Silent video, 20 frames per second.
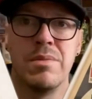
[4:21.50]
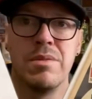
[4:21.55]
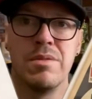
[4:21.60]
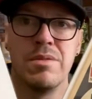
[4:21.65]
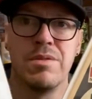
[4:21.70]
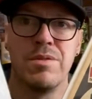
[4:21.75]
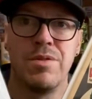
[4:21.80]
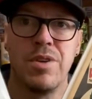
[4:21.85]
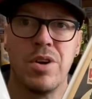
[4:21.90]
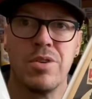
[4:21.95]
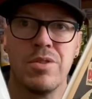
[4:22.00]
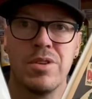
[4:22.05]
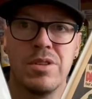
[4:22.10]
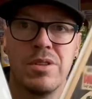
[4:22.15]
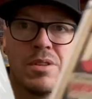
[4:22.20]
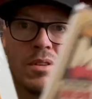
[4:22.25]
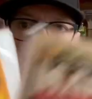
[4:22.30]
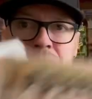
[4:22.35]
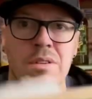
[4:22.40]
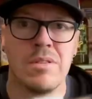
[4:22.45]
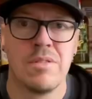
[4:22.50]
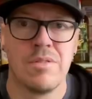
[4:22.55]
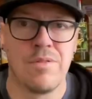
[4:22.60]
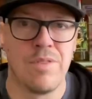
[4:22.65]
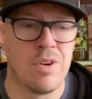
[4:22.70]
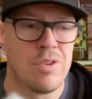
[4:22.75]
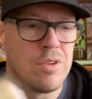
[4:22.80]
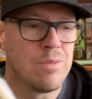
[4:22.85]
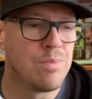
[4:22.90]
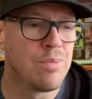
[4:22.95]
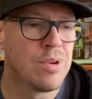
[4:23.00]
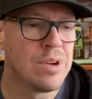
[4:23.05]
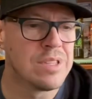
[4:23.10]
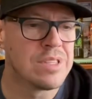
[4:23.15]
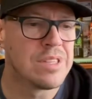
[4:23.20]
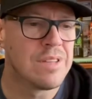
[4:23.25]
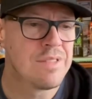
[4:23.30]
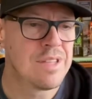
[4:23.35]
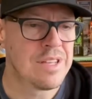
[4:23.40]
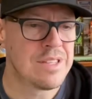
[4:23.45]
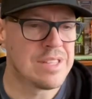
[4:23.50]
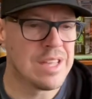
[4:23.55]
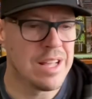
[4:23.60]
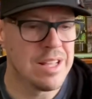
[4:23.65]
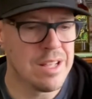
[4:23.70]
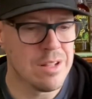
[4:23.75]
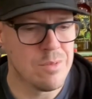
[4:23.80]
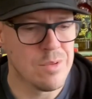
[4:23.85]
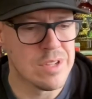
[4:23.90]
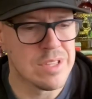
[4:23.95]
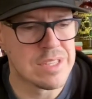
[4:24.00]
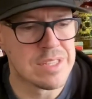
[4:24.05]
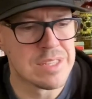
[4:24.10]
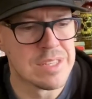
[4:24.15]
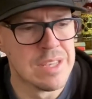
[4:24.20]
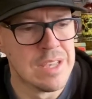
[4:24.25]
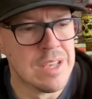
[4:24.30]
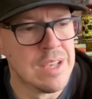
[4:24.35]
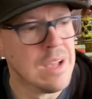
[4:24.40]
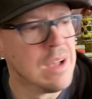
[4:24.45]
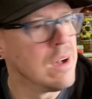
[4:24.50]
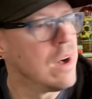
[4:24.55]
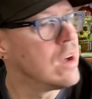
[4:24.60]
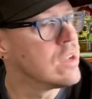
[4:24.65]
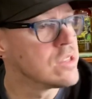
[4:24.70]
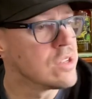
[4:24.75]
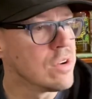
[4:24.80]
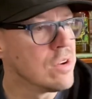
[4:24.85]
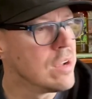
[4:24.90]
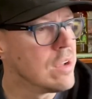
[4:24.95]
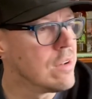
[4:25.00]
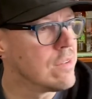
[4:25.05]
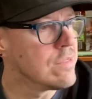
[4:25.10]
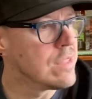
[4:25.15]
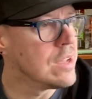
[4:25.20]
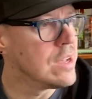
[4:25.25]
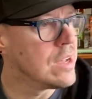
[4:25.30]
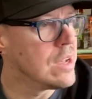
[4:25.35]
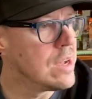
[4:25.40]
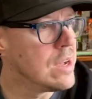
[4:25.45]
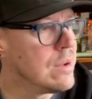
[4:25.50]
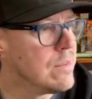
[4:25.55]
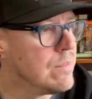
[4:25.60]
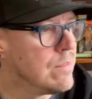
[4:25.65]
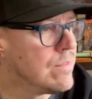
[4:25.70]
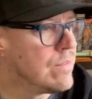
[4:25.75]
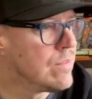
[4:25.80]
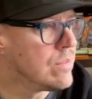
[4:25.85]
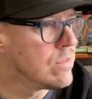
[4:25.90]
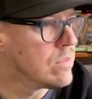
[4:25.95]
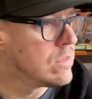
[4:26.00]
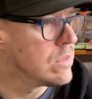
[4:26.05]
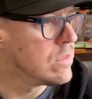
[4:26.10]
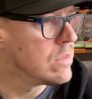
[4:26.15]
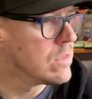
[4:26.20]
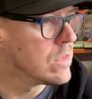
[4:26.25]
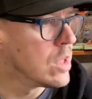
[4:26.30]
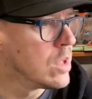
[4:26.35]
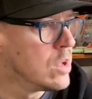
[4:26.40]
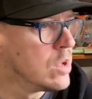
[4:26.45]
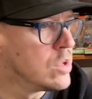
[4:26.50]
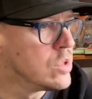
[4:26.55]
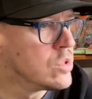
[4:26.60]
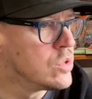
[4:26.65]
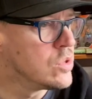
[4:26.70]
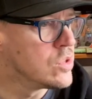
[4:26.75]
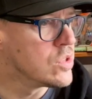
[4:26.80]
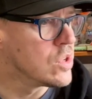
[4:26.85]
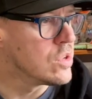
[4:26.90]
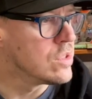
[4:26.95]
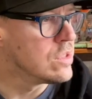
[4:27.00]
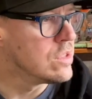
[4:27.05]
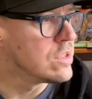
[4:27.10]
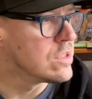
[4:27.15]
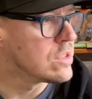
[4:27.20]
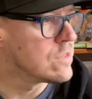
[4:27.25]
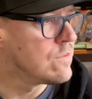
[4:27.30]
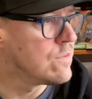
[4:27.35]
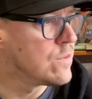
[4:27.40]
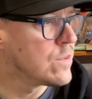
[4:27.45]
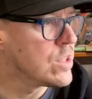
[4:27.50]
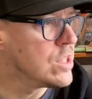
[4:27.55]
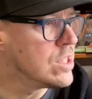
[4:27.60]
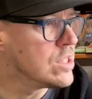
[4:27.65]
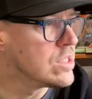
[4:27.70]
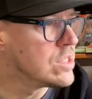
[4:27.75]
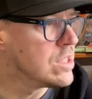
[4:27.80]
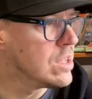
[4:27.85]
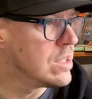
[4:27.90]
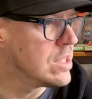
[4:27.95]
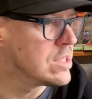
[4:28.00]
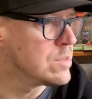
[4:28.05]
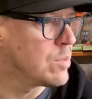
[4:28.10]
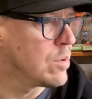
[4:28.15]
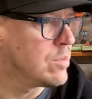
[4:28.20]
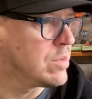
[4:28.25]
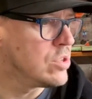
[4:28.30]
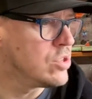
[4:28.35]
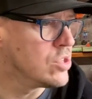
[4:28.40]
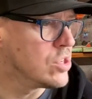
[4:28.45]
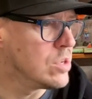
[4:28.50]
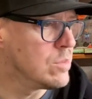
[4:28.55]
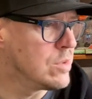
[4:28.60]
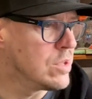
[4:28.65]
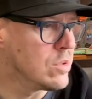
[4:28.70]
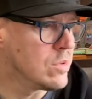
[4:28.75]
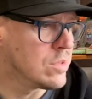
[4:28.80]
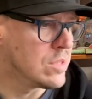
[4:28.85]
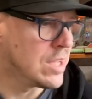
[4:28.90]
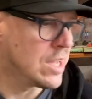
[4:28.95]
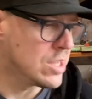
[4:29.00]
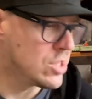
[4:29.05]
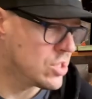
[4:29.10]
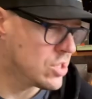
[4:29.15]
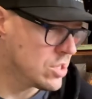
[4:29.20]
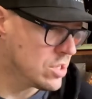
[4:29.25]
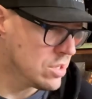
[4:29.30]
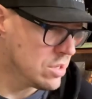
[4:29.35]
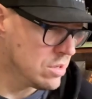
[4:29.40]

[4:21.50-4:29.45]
foreign prints of the Italian ones. Oh, sorry, of the Sonderfrier, so that's probably German or Dutch.